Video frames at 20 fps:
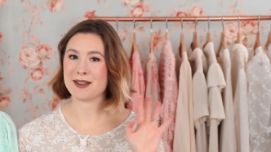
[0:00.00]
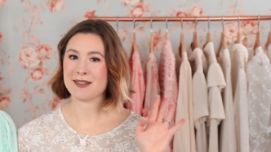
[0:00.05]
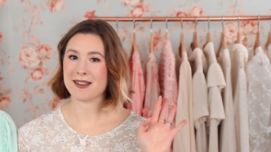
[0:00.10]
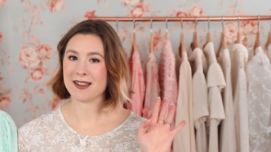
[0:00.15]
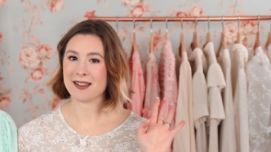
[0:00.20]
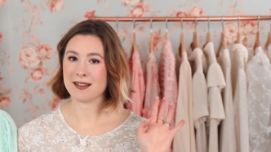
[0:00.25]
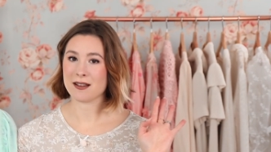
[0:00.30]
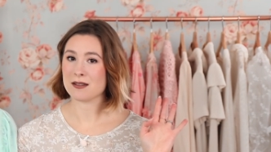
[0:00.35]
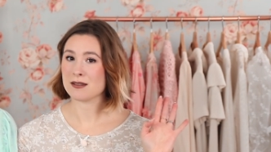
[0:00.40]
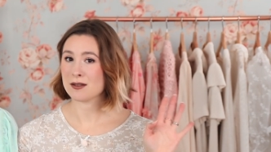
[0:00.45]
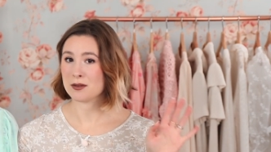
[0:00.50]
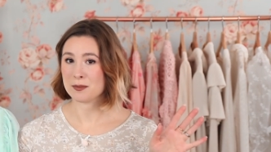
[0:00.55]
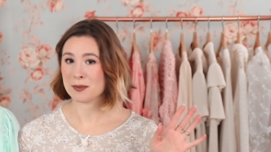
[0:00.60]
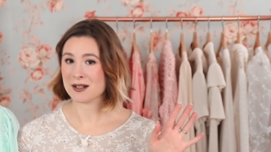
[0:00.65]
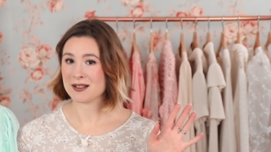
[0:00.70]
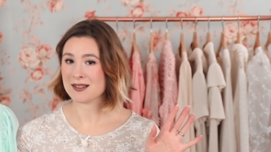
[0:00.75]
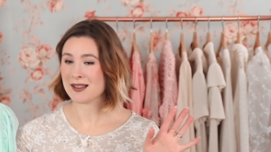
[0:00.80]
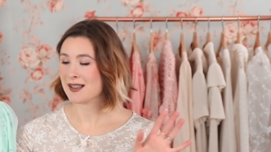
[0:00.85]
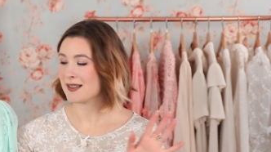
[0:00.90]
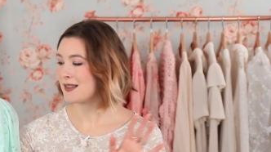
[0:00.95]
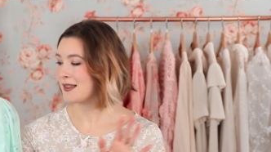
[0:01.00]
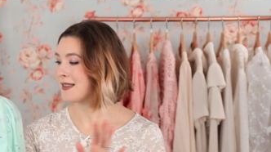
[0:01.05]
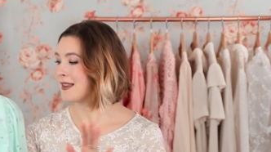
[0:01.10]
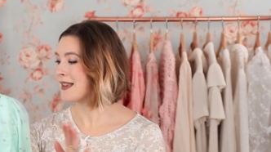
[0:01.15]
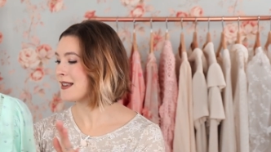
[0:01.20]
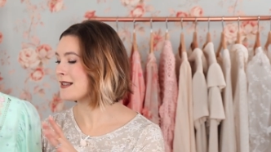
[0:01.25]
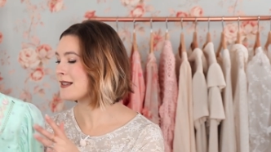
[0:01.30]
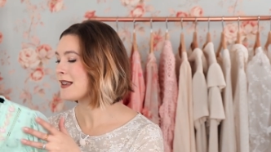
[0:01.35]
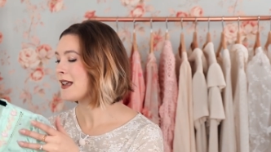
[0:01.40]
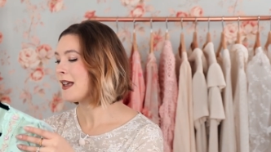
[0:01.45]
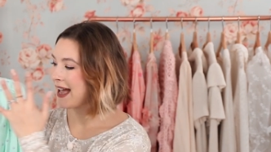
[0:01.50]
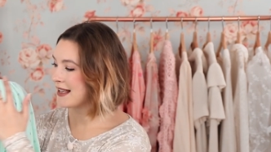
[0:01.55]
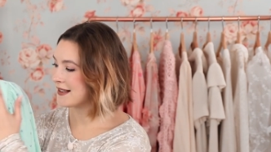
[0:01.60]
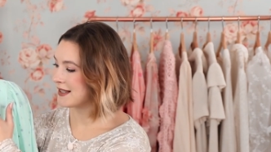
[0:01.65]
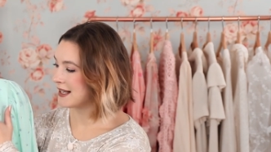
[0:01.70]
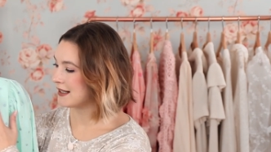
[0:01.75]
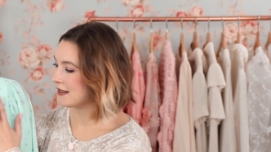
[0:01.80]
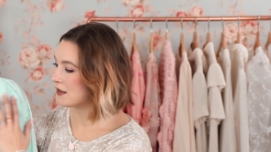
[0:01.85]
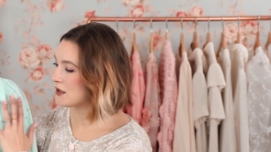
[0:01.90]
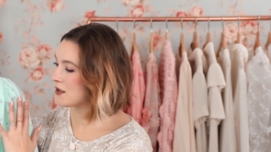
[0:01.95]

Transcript: felt like a little princess in this. It has like